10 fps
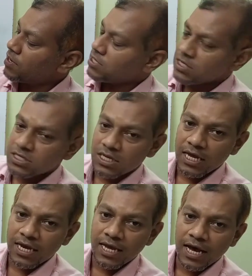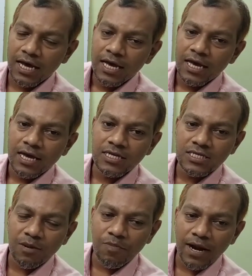this area is
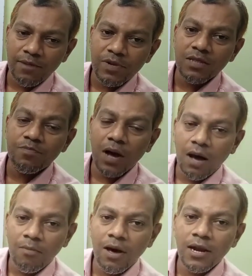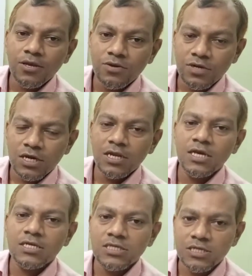supplied by the palmar
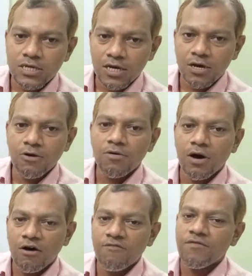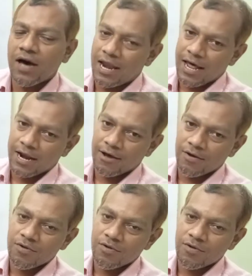cutaneous nerve of ulnar nerve.